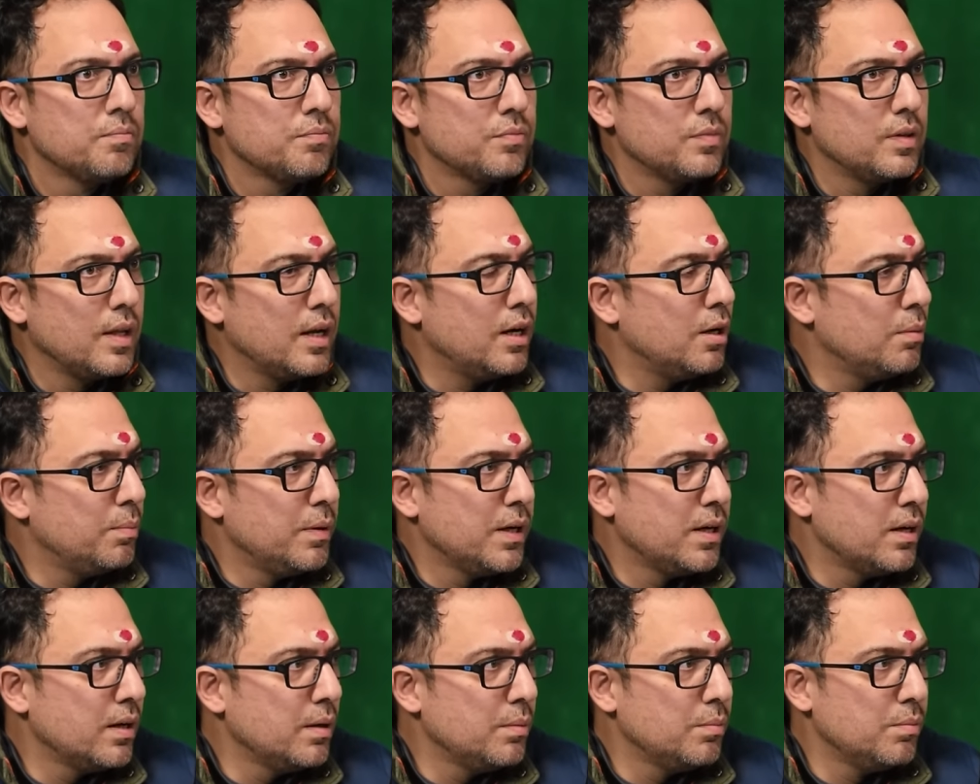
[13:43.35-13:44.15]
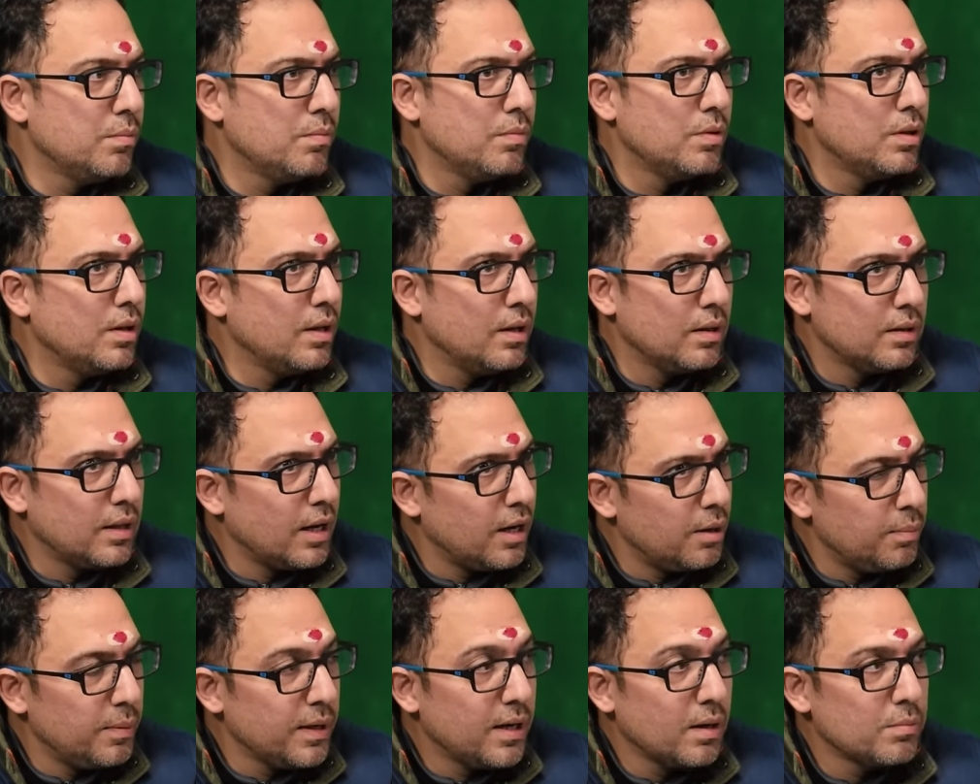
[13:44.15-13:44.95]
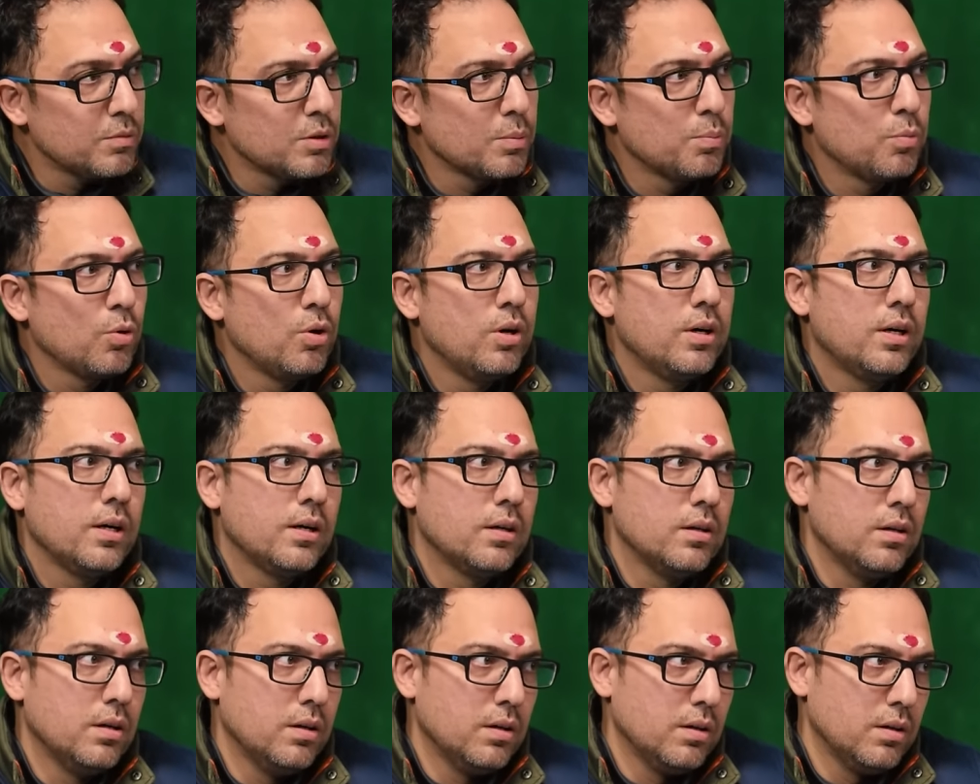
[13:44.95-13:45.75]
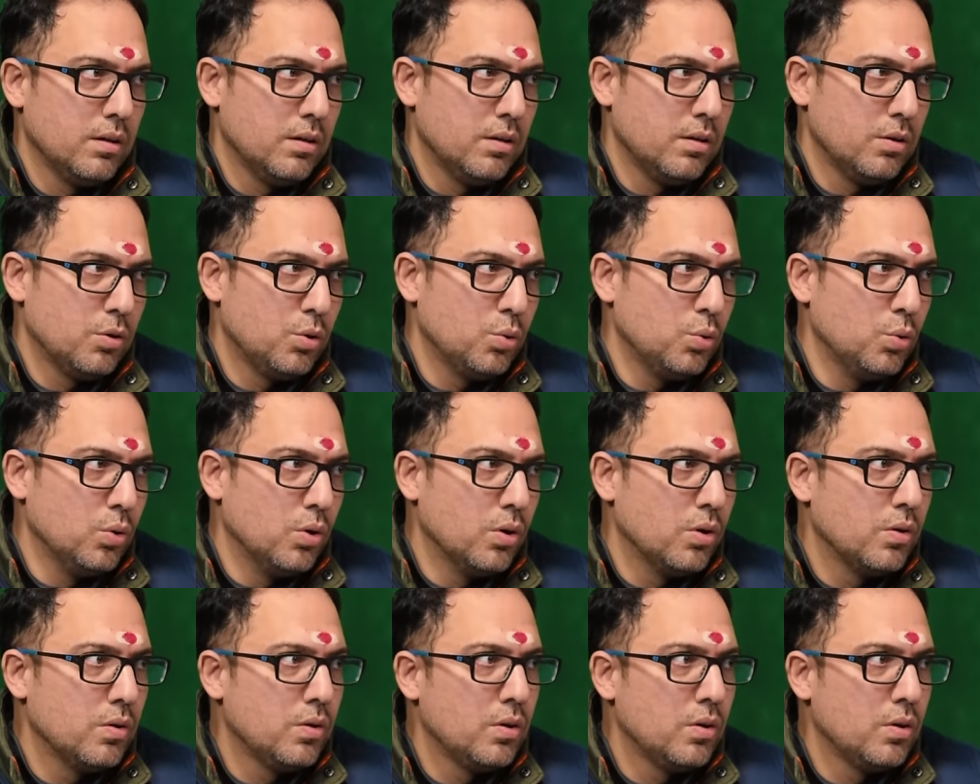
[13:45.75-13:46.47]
then it becomes a political tool.